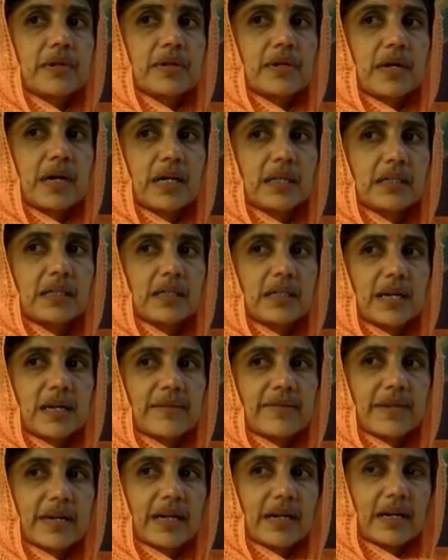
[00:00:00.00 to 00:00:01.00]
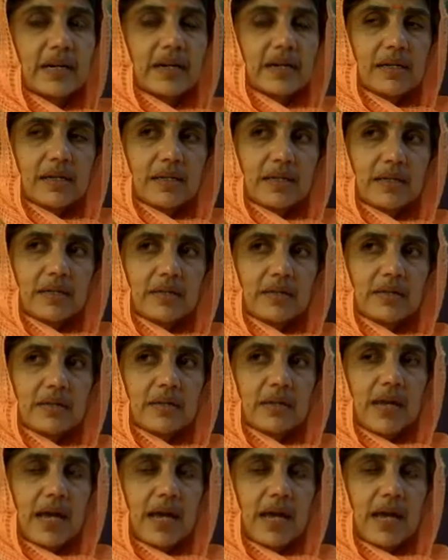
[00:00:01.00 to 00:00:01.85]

Adhidaivika is